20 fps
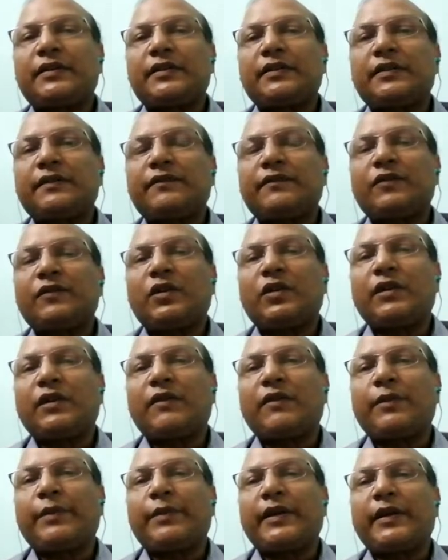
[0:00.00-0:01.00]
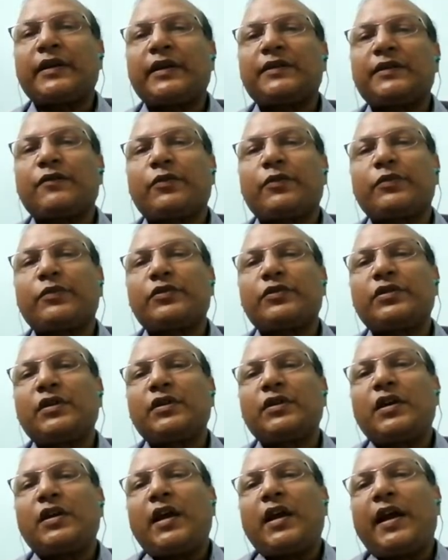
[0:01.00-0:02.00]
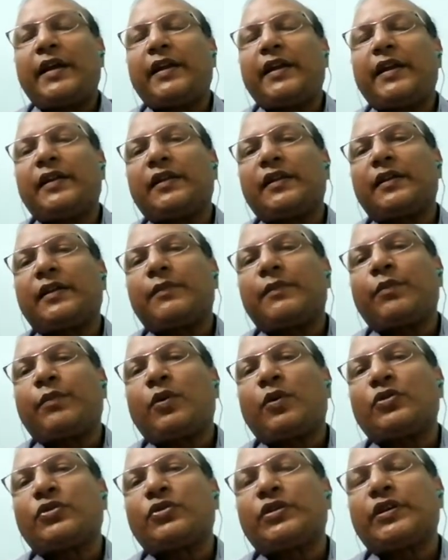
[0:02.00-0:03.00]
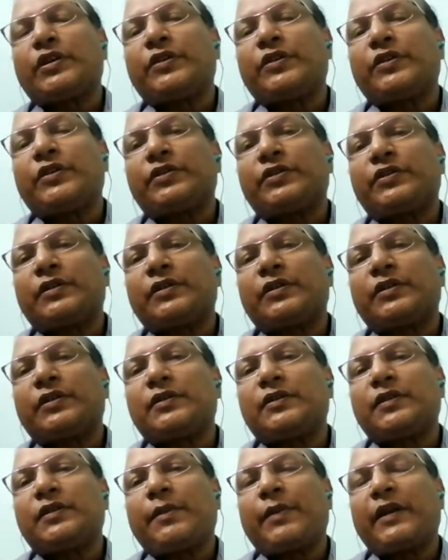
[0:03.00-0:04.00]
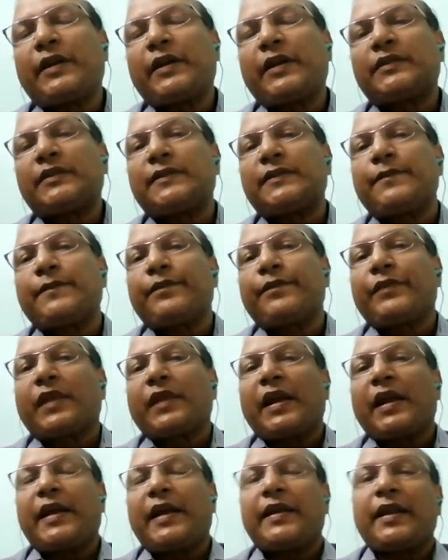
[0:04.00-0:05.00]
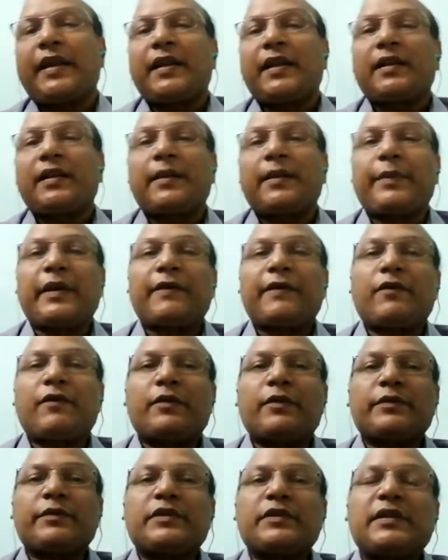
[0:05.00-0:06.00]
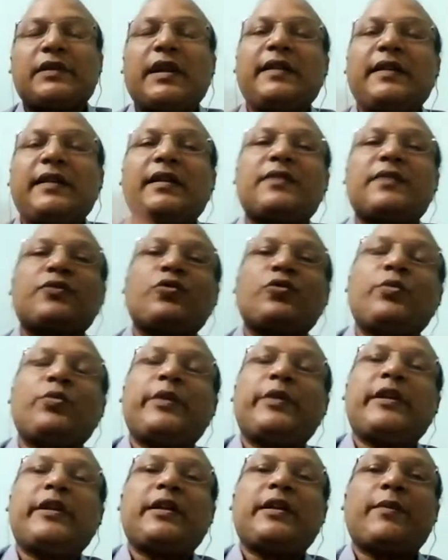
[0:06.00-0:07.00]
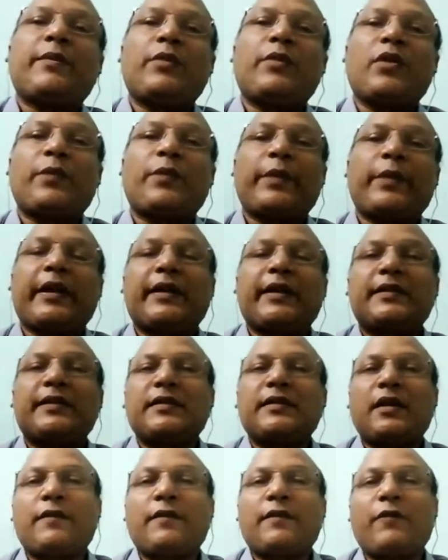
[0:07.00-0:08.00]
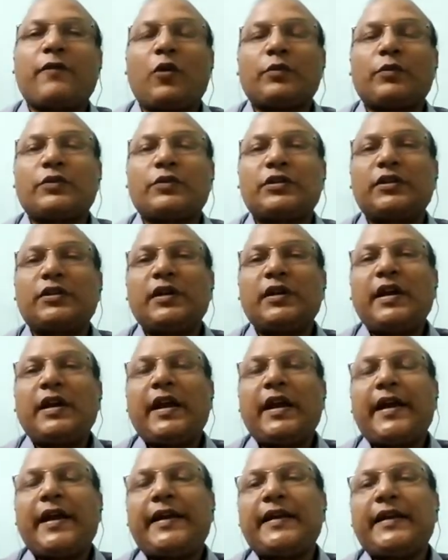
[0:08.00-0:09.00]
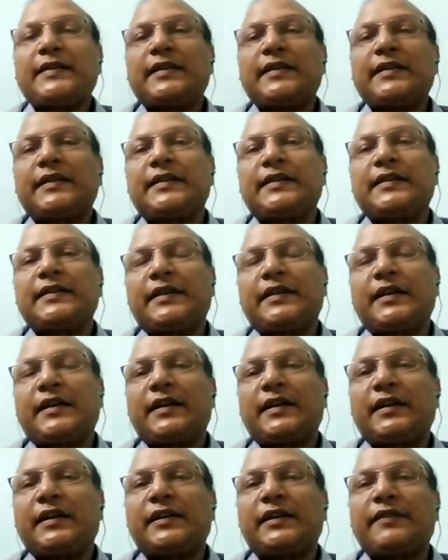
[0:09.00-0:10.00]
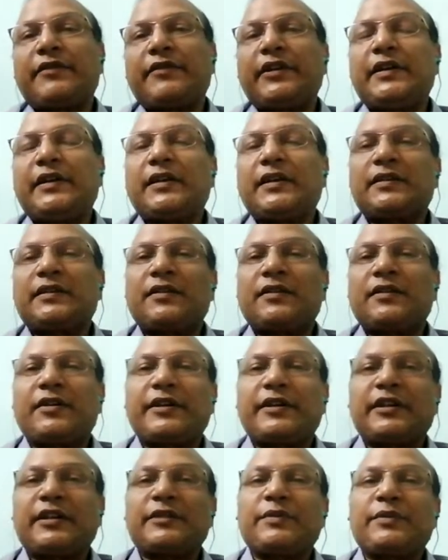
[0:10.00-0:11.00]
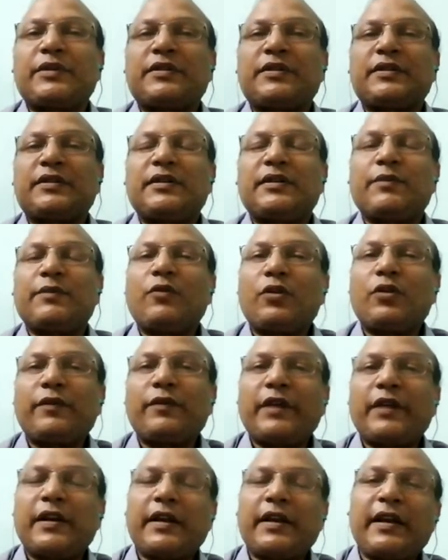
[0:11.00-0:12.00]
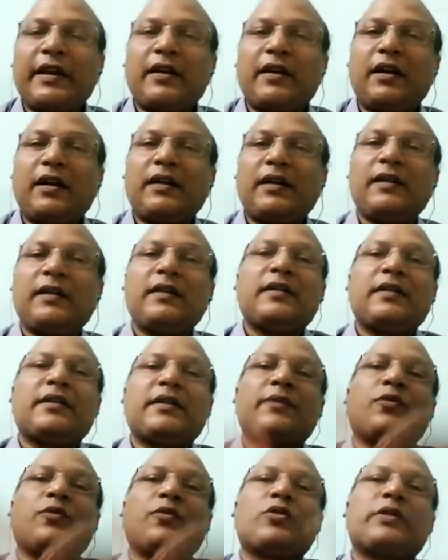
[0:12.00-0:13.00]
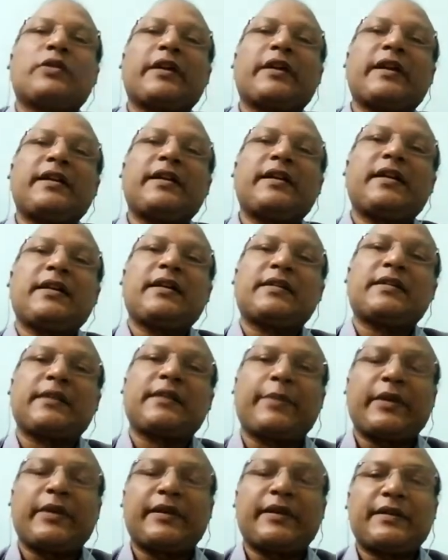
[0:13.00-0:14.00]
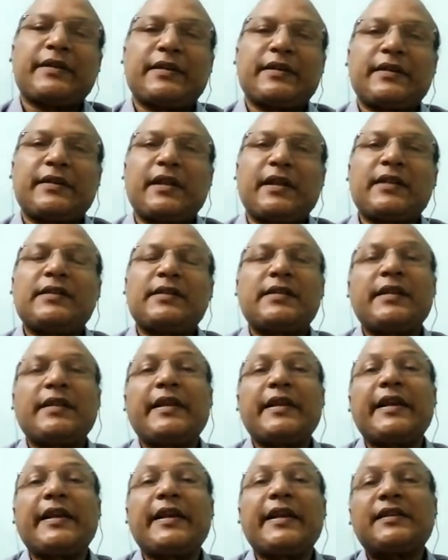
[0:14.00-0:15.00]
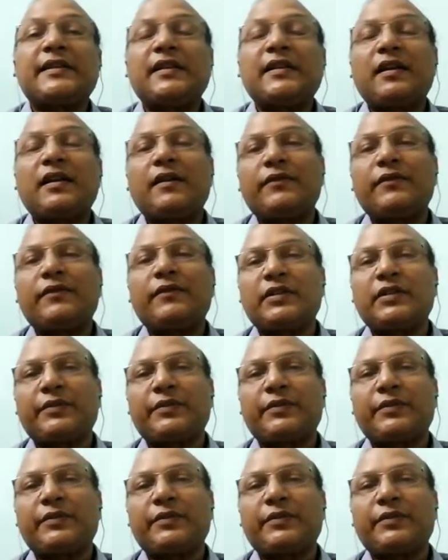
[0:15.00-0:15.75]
The one pair is formed, and another positive and negative separate, and another pair forms. Like that, so many number of pairs are formed. And as a result, the conductivity does what happens. The more we are trying hard, the more they get separated. That's the nature of the substance.